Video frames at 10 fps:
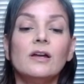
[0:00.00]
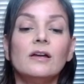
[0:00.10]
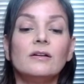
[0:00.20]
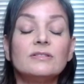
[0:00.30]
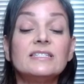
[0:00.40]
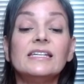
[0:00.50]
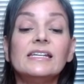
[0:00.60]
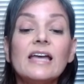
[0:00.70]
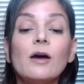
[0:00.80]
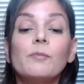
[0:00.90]
seeing
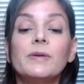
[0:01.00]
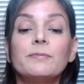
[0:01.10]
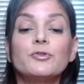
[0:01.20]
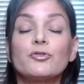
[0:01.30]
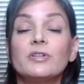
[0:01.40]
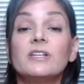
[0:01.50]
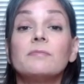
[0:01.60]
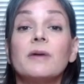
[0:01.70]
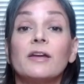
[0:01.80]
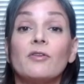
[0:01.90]
how people treated
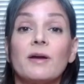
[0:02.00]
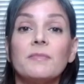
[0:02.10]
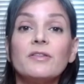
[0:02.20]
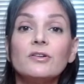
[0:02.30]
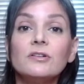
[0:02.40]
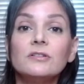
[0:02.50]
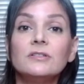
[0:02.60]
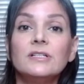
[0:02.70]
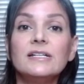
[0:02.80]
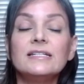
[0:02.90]
my grandmother,
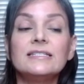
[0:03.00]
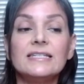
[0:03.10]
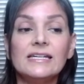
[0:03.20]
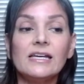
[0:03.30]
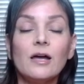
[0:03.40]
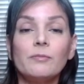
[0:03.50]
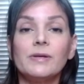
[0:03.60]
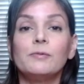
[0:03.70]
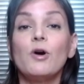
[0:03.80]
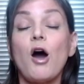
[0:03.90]
seeing how
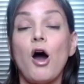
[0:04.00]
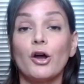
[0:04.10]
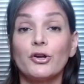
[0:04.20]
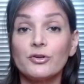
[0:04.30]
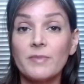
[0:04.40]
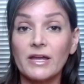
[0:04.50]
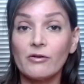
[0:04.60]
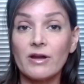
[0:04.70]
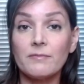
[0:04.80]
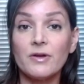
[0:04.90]
people honored my
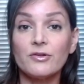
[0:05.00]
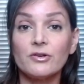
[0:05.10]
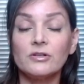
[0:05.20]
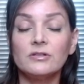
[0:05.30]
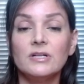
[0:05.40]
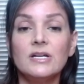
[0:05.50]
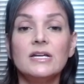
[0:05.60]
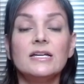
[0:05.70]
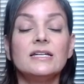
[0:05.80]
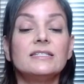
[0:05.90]
grandmother,
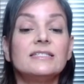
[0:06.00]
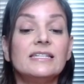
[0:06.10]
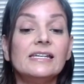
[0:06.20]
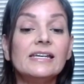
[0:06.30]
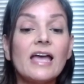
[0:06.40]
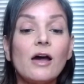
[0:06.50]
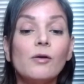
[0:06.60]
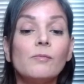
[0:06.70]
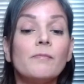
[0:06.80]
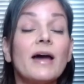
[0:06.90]
seeing how
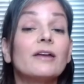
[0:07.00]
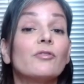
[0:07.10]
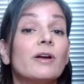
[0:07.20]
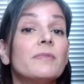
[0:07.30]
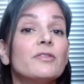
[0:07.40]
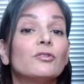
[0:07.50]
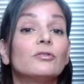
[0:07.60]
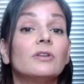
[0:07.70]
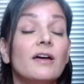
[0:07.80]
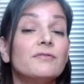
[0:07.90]
my grandmother
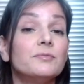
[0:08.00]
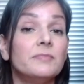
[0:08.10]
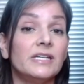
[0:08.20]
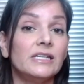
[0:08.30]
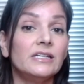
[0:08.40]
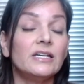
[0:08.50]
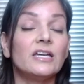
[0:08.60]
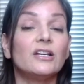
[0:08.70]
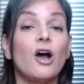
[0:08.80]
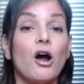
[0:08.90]
loved me
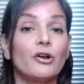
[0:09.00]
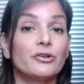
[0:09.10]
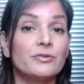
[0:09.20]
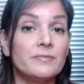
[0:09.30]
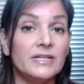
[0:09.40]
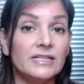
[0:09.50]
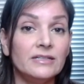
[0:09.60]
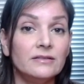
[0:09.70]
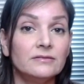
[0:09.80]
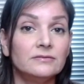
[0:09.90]
and honored me,
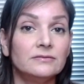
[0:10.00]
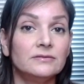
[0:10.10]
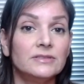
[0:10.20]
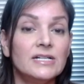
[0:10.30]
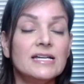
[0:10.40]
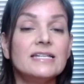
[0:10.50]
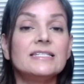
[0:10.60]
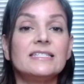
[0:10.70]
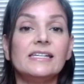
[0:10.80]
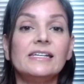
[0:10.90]

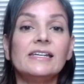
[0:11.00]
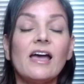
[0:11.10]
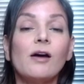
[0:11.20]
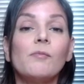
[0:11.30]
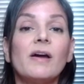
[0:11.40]
seeing how